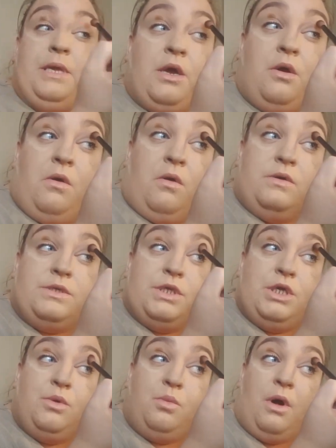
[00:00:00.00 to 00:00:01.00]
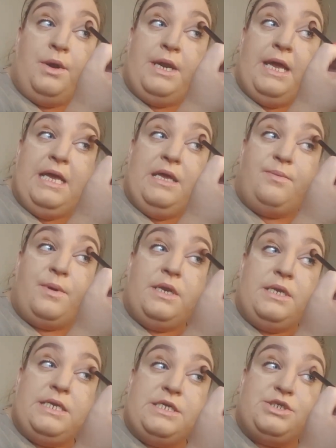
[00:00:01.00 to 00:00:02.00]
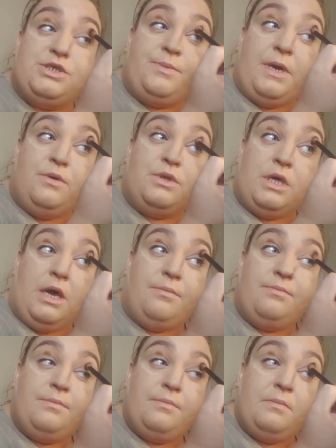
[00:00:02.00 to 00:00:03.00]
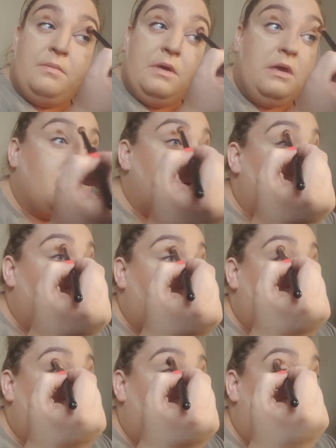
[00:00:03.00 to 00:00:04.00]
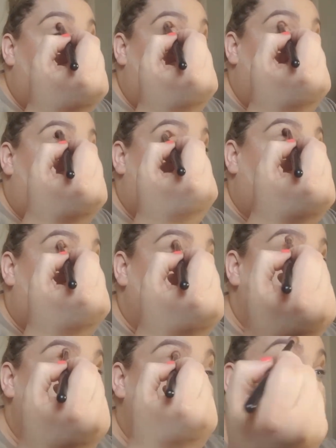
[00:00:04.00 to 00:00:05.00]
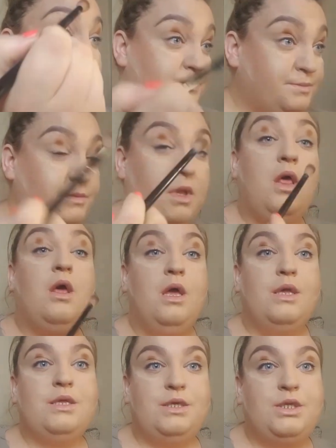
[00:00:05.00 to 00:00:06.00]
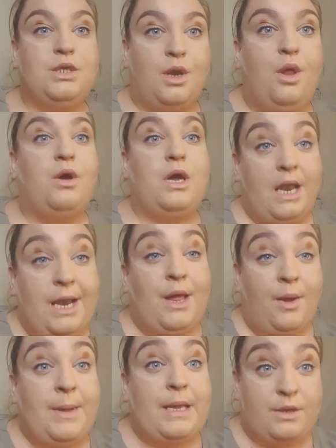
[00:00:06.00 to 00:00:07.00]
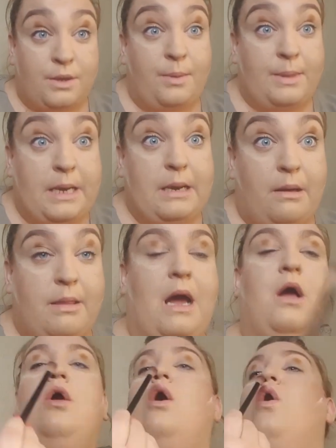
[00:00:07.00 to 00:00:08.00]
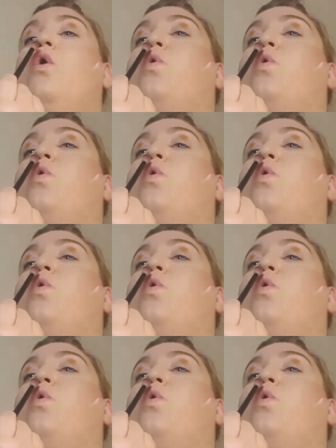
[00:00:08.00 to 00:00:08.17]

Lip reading: Because you want even distribution. Okay? So you should look a little bit something like that.